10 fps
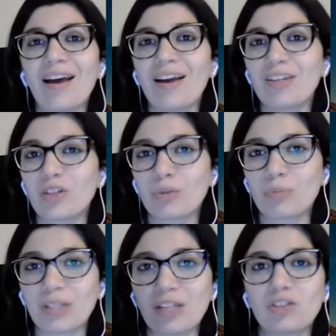your
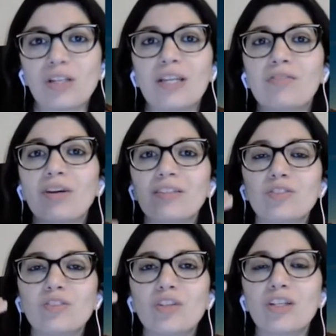potential
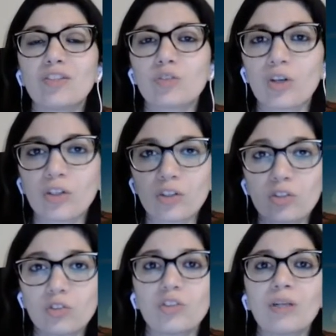investors or your
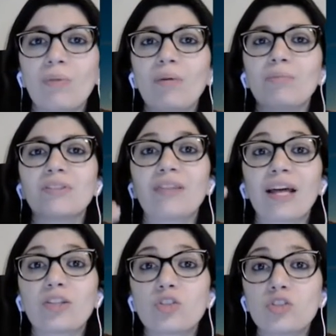jury members
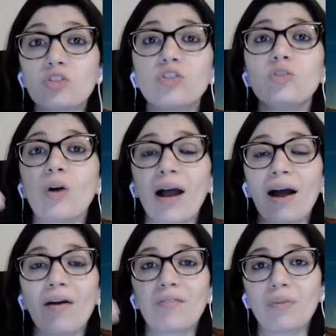that you
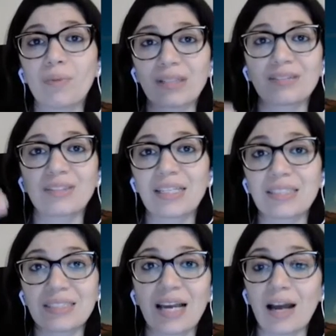have the best
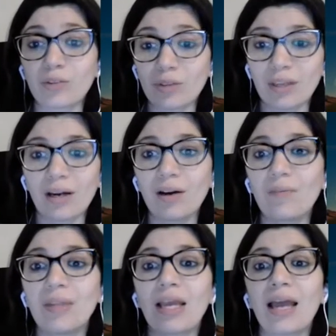idea out there.
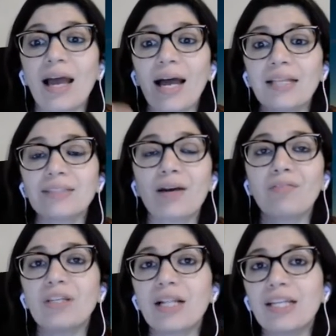And
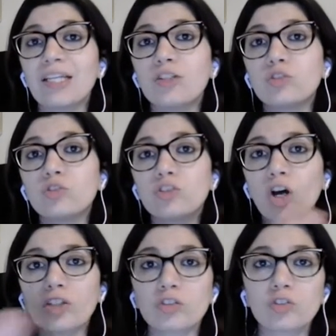definitely do
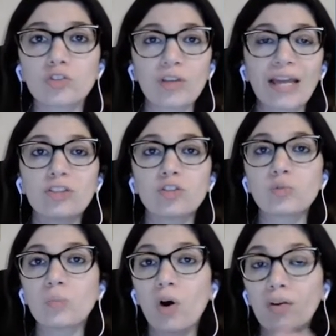not use any
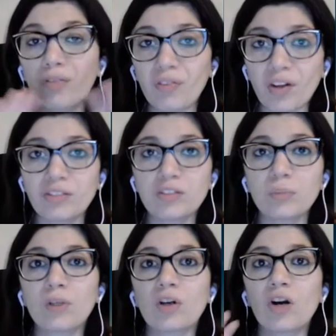small font,
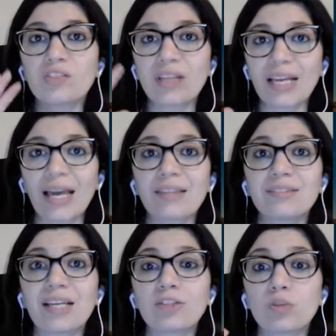because again, this
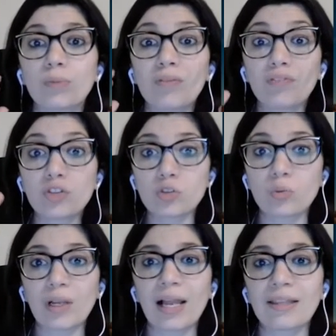has to be
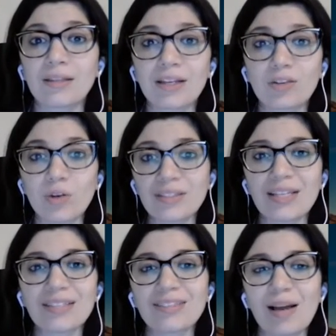visual. And a great
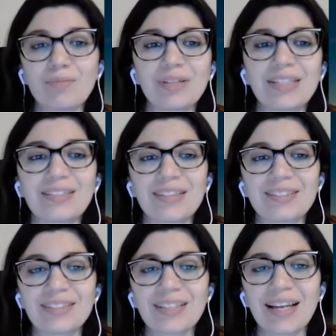example is the
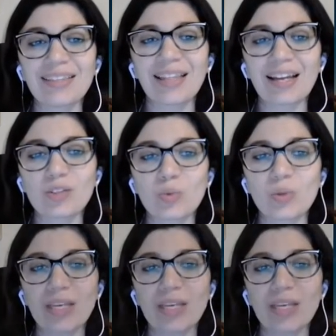slide that we